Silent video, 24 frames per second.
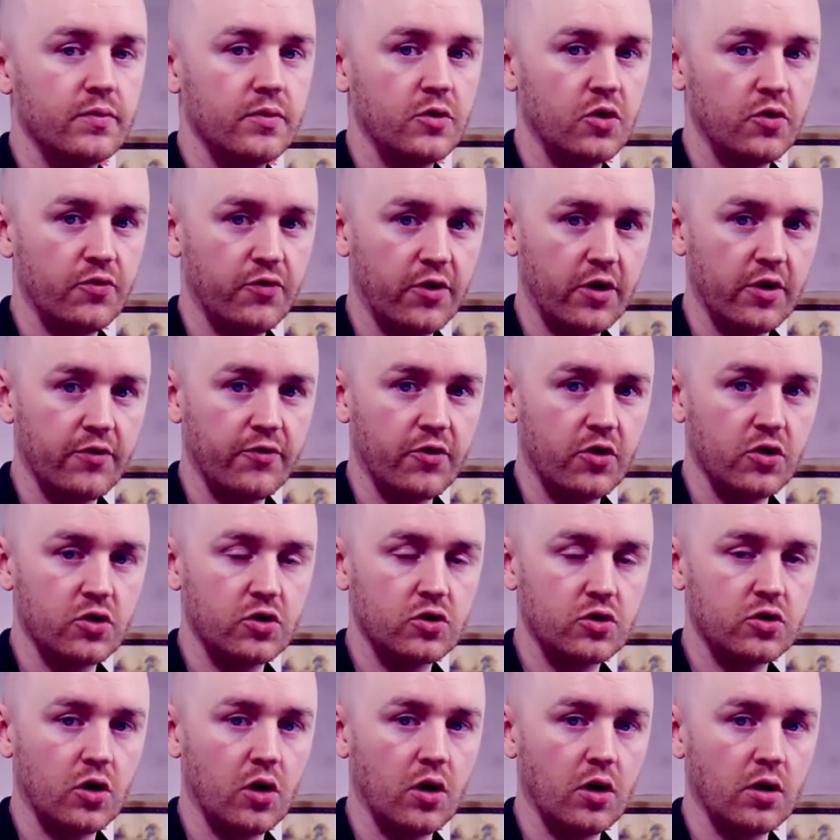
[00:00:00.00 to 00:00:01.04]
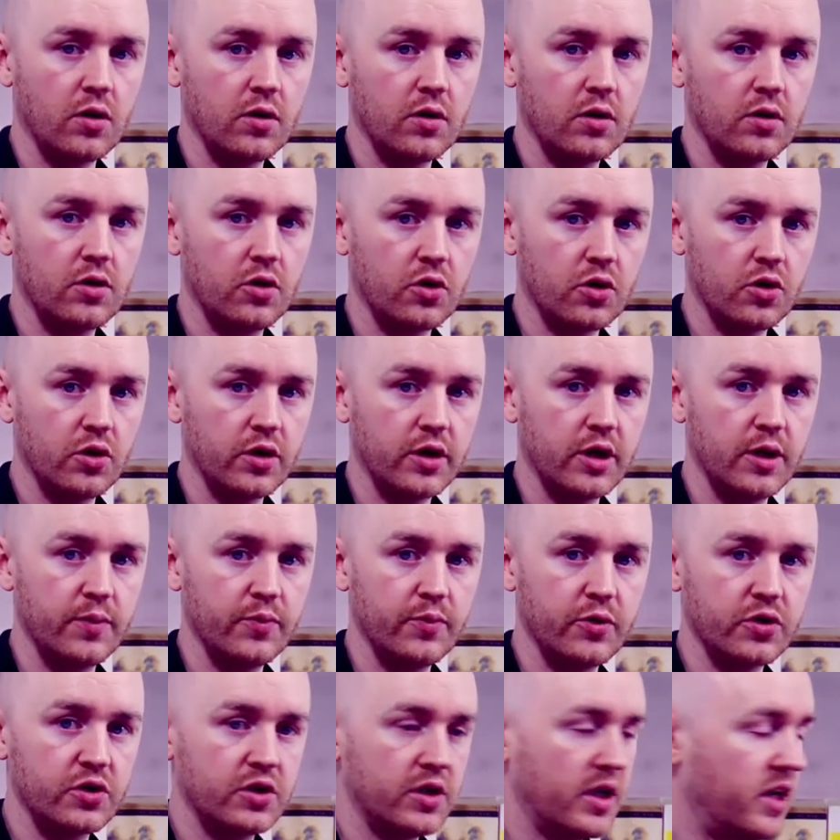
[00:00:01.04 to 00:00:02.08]
You're very, very strong. You're going to keep
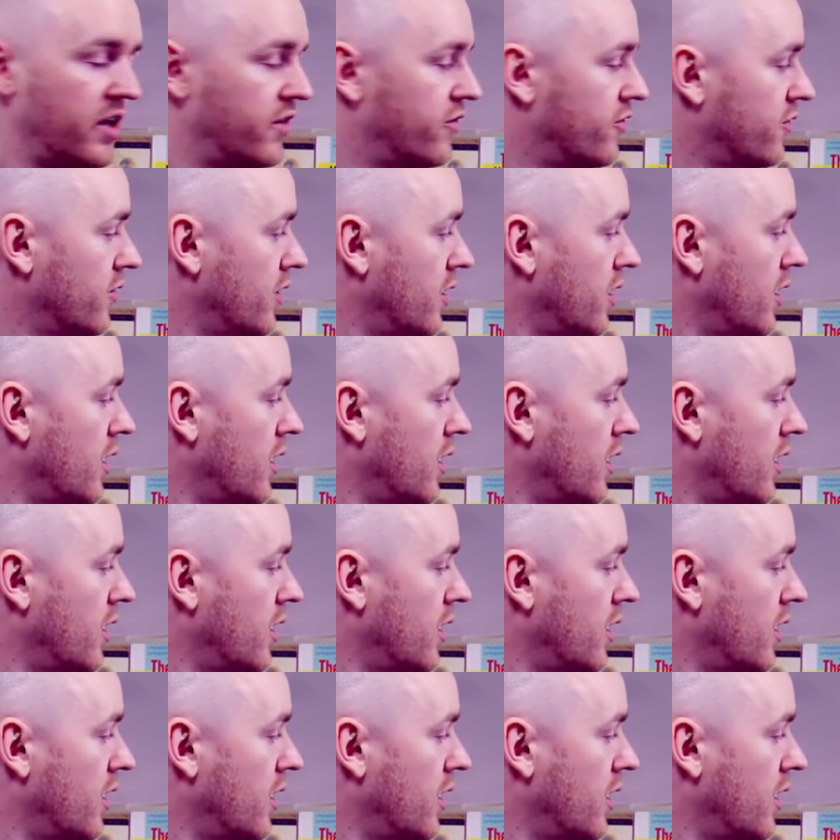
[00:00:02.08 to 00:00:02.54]
us safe.